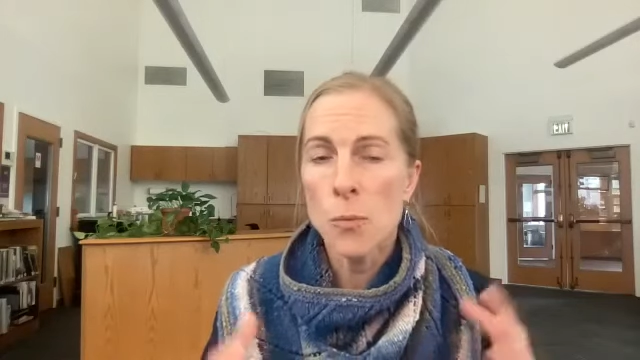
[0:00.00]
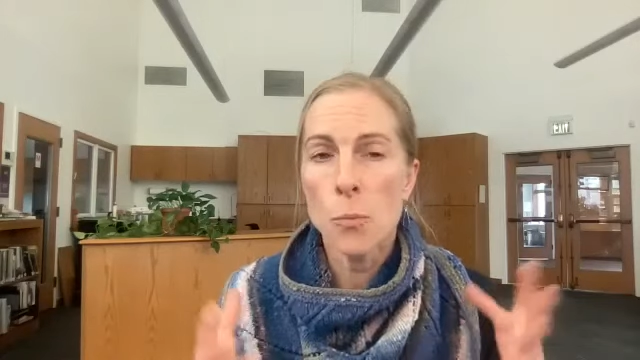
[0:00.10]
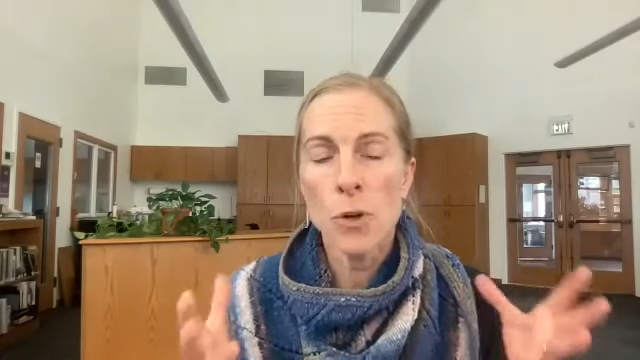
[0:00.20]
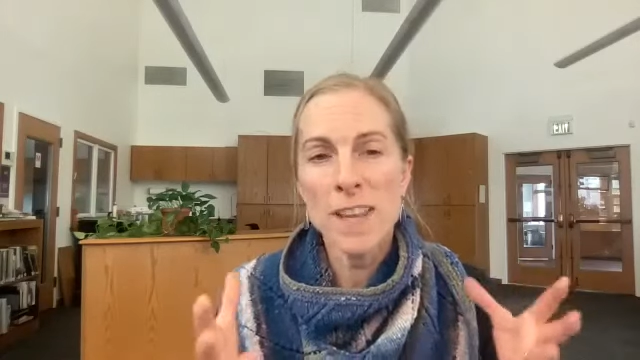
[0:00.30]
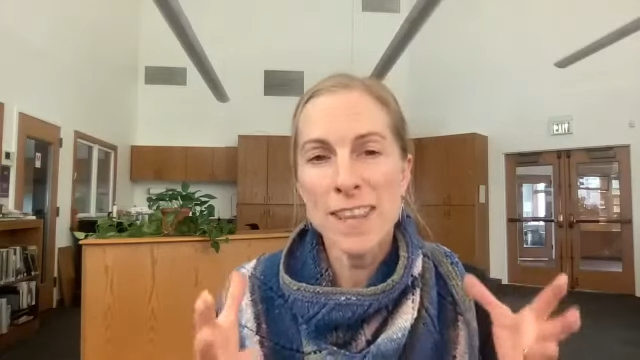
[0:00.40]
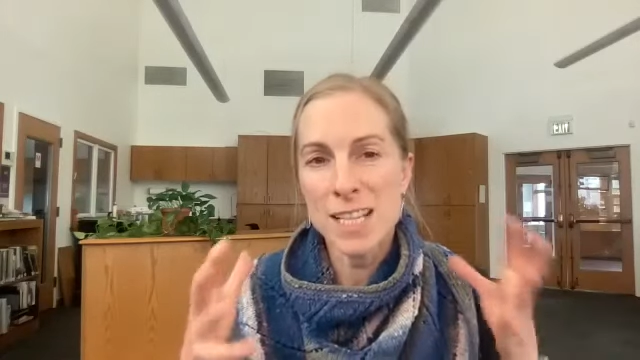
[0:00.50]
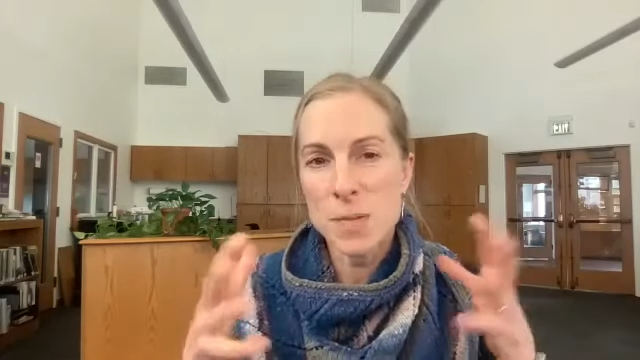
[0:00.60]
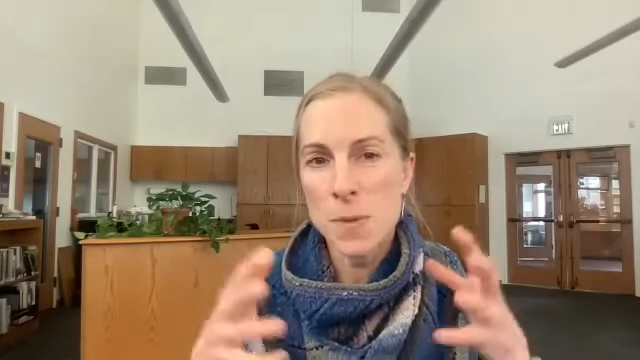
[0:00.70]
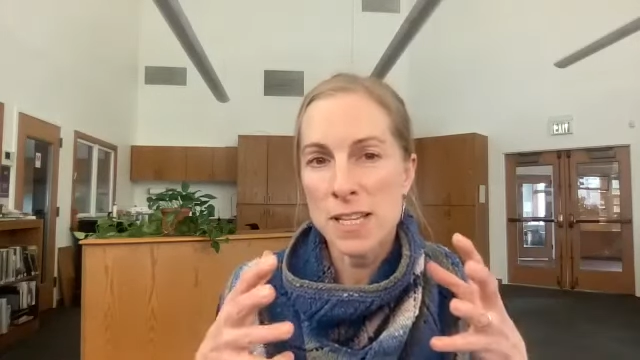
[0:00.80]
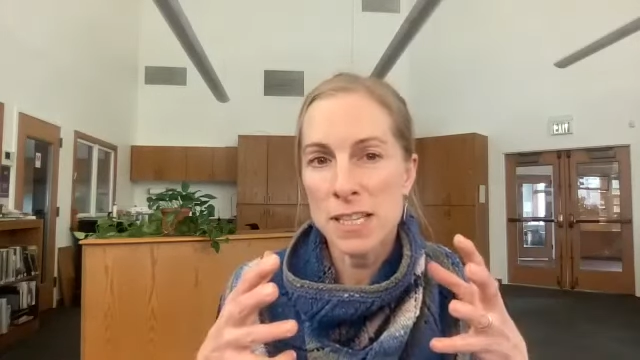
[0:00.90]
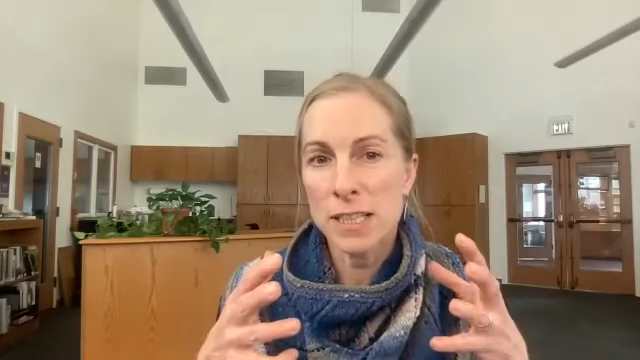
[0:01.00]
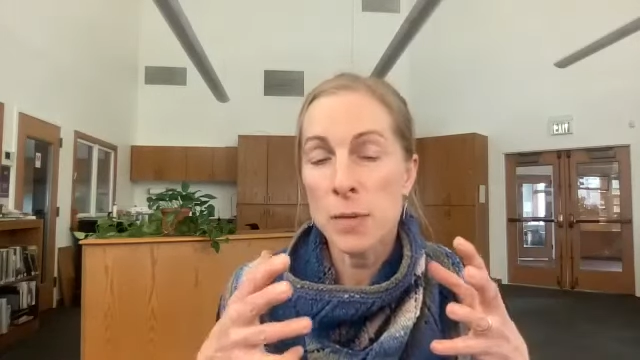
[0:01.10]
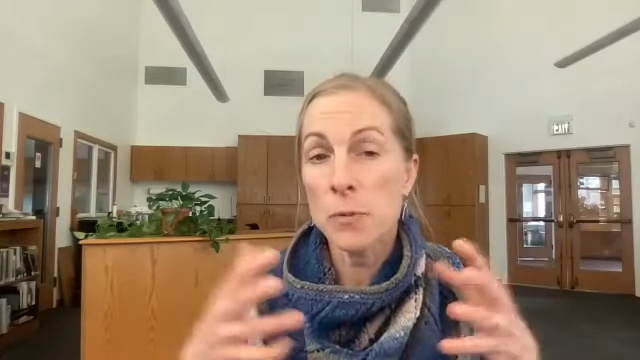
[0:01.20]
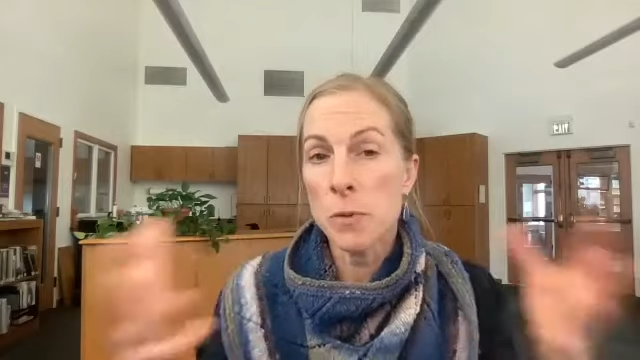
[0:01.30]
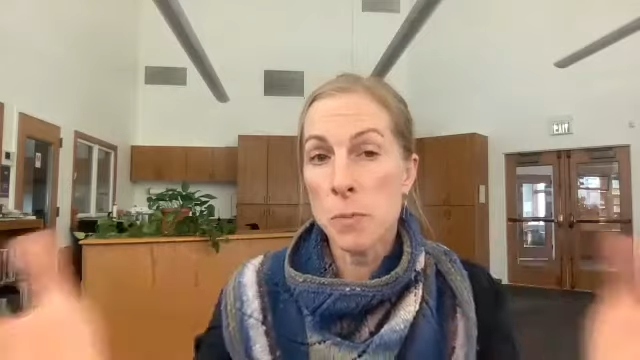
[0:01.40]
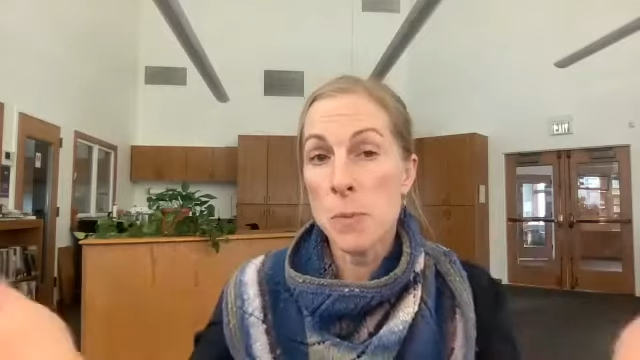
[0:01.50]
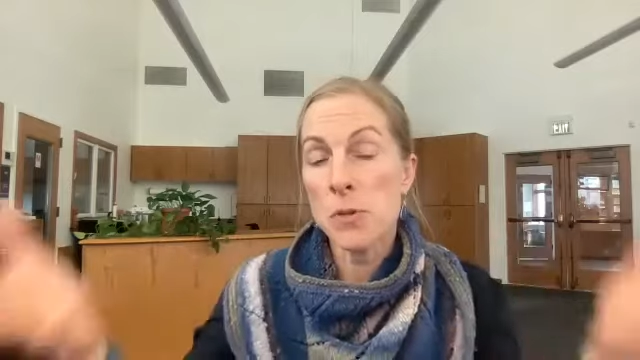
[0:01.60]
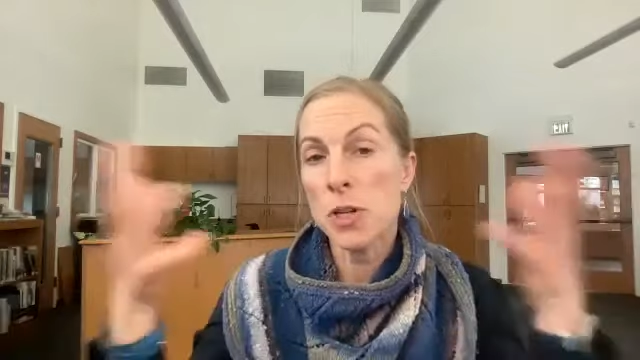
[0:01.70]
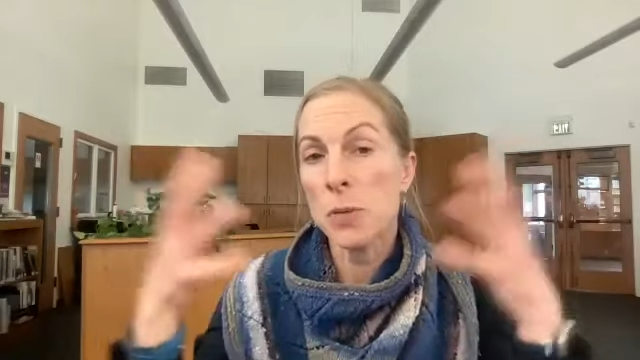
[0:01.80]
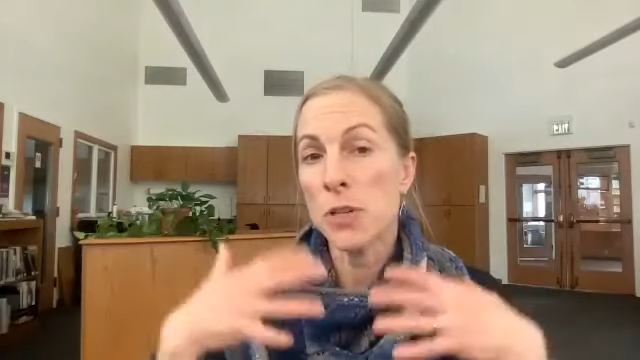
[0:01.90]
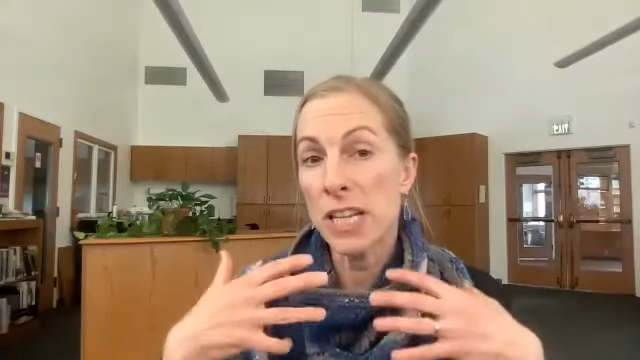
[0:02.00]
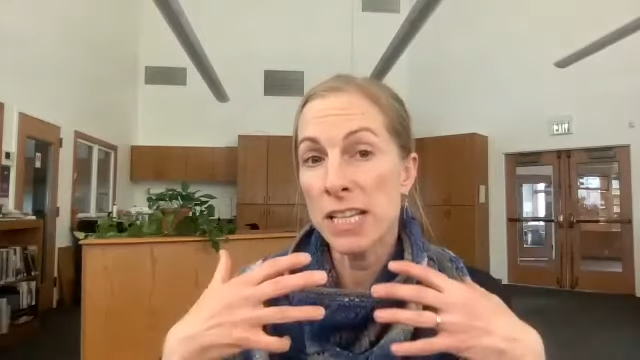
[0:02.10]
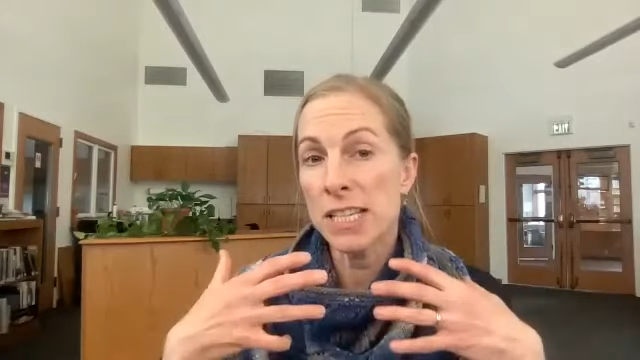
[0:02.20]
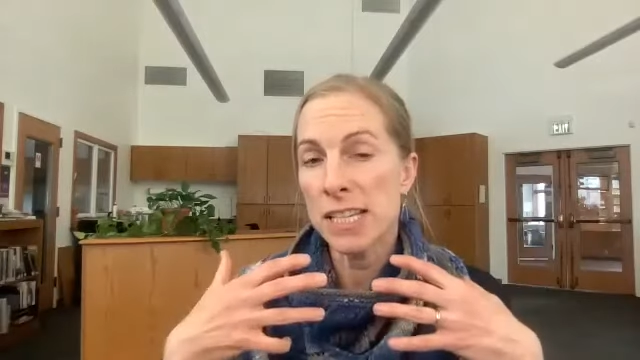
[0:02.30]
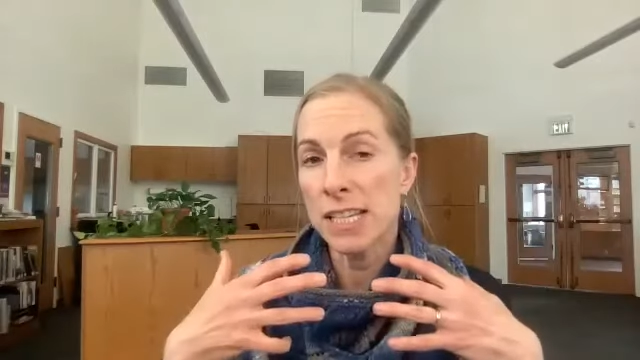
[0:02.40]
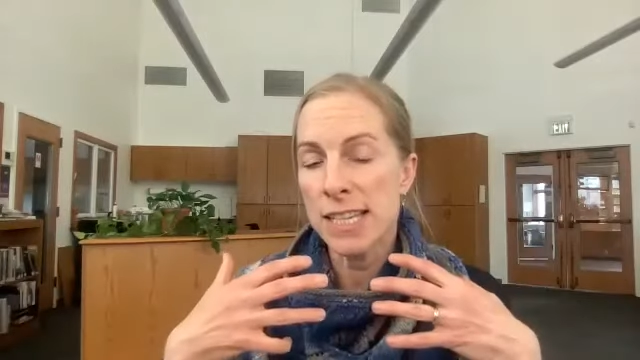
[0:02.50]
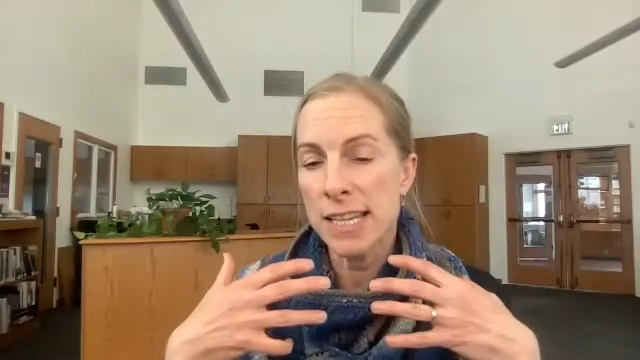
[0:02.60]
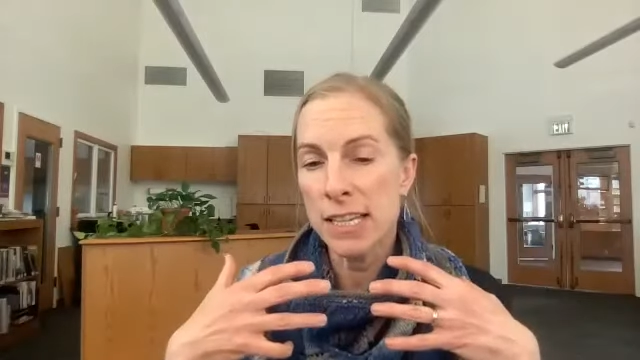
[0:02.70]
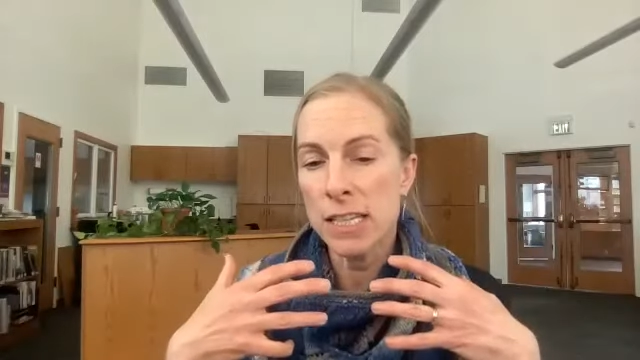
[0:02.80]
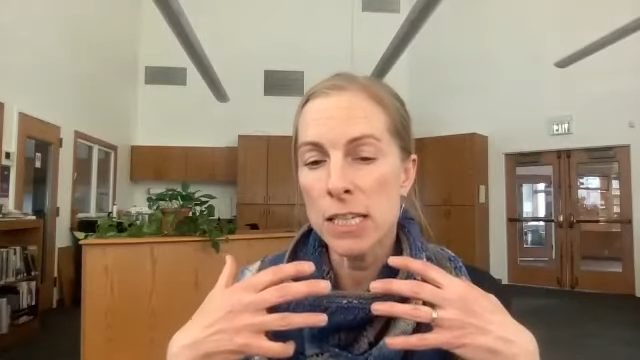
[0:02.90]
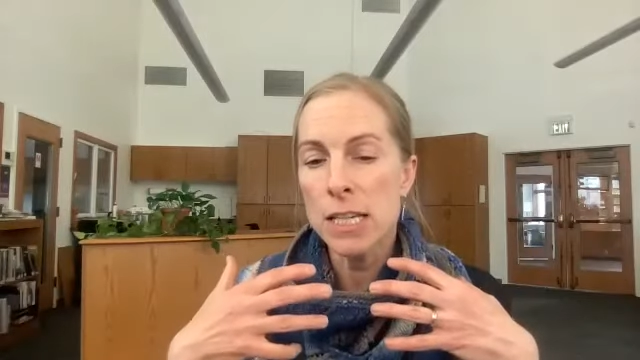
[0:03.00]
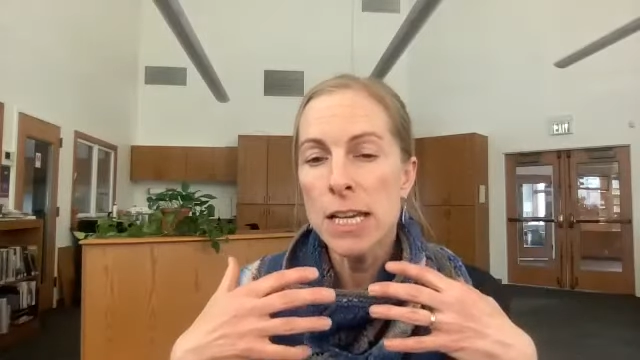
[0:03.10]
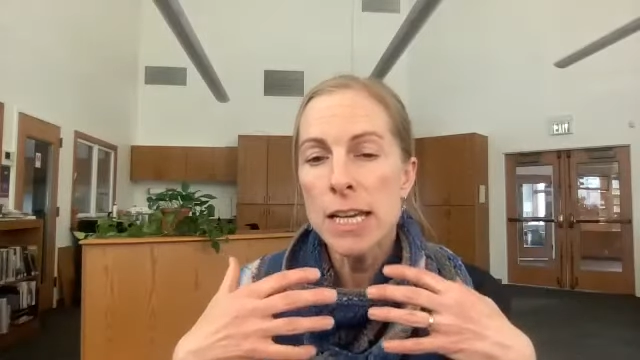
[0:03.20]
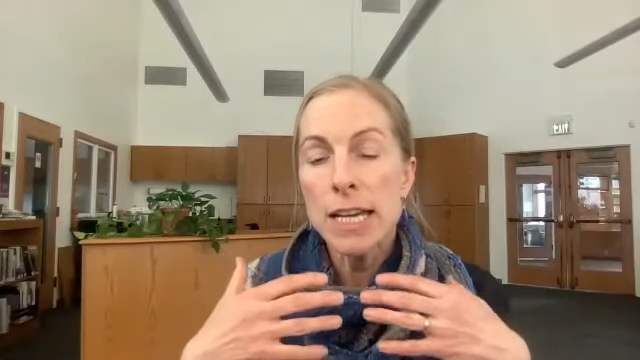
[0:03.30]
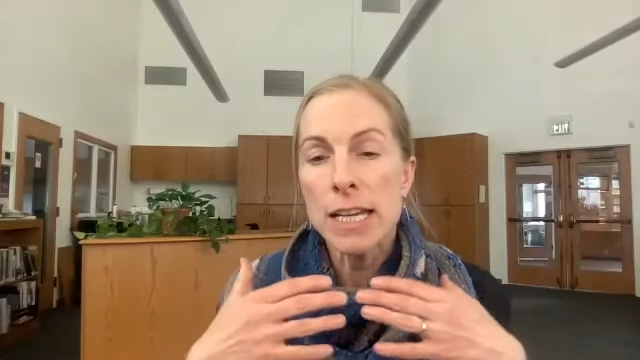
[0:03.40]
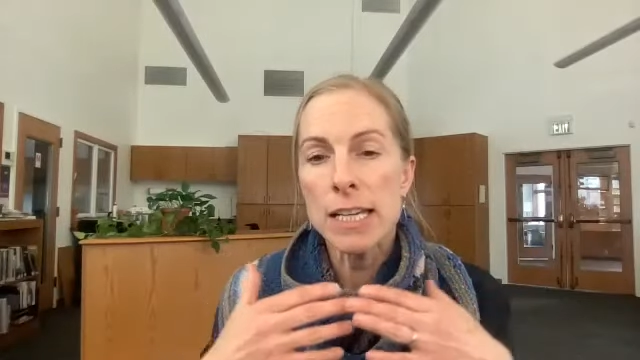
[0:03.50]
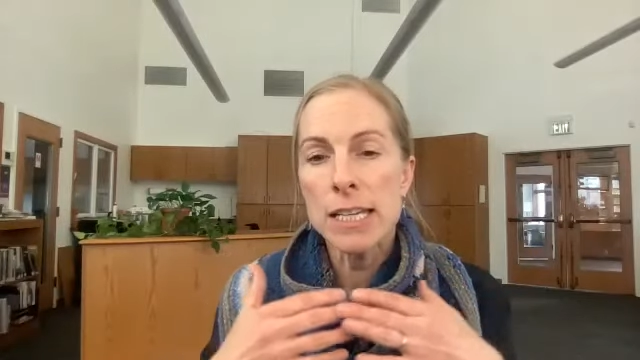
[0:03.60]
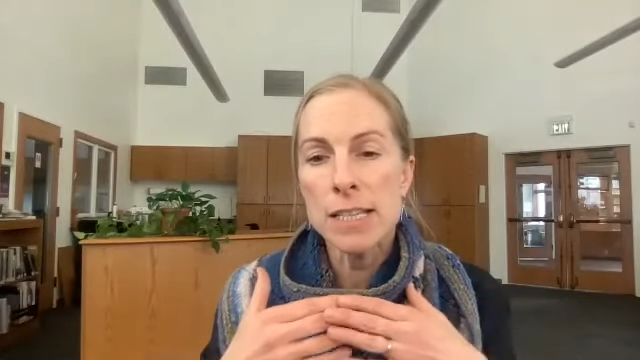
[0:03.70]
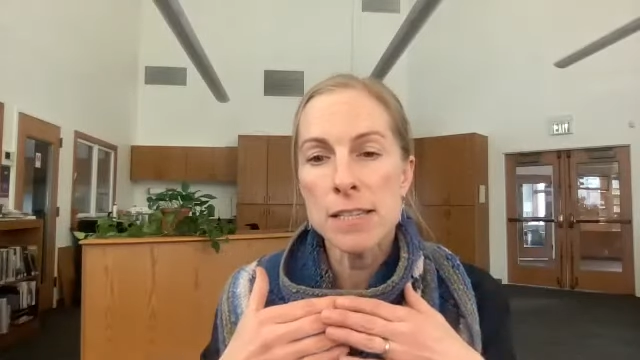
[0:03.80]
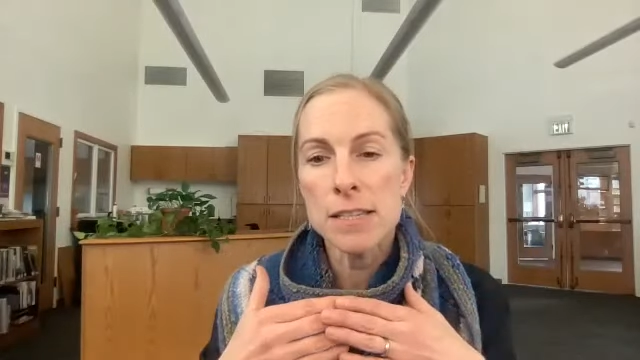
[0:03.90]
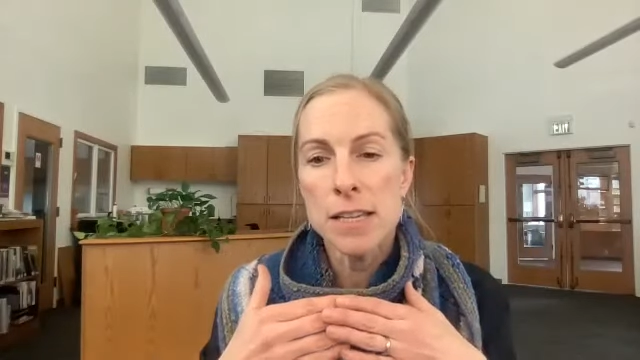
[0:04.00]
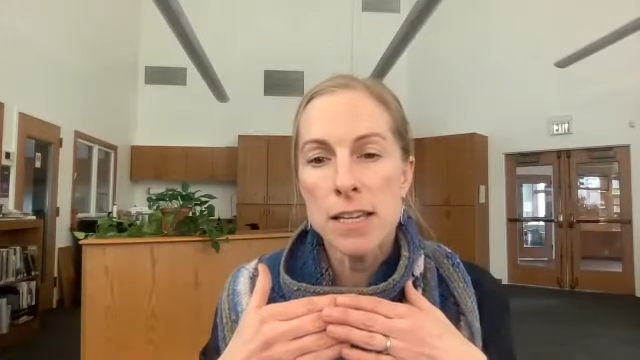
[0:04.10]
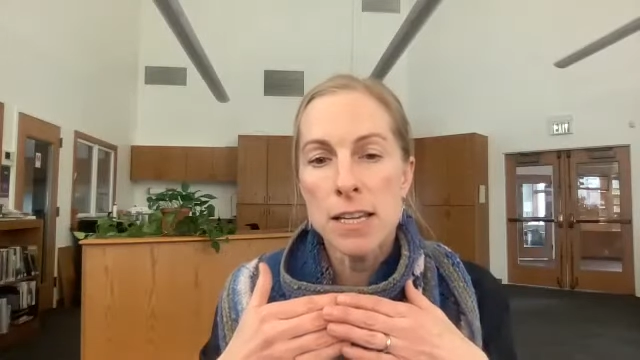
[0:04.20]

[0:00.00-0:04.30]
One of the things about a seed library, when people start bringing seeds in, is